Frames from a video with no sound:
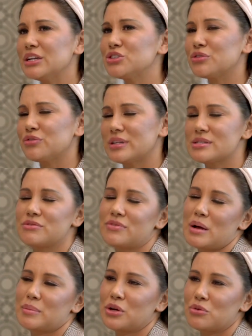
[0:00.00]
How did your friends
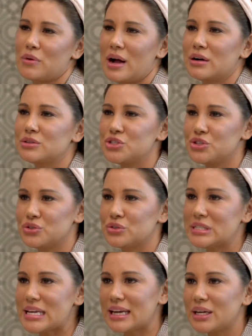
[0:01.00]
and family around
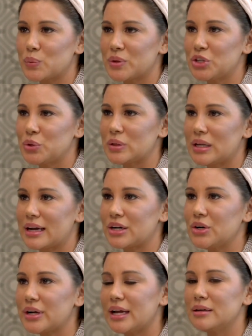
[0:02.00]
you take it when you were
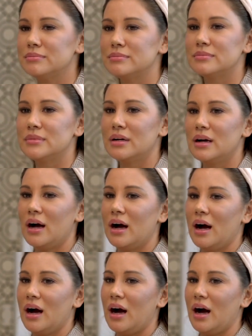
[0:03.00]
like, okay,
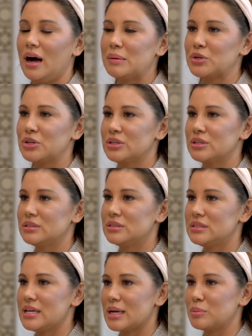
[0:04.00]
I'm gonna
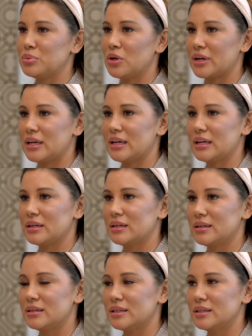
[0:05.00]
take
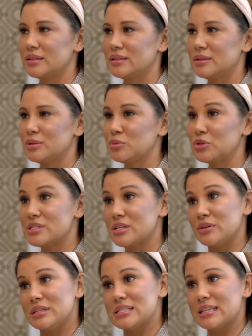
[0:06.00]
blogging more
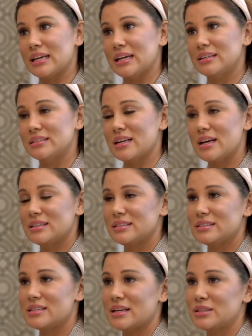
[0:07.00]
seriously
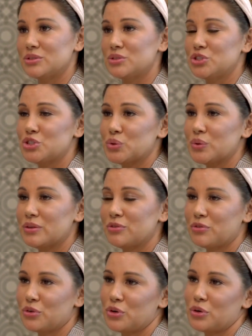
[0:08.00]
and do
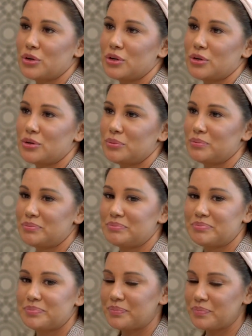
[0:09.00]
it for a
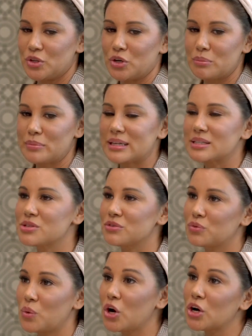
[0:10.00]

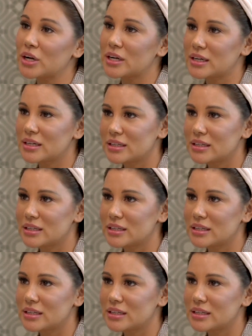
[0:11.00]
means of work?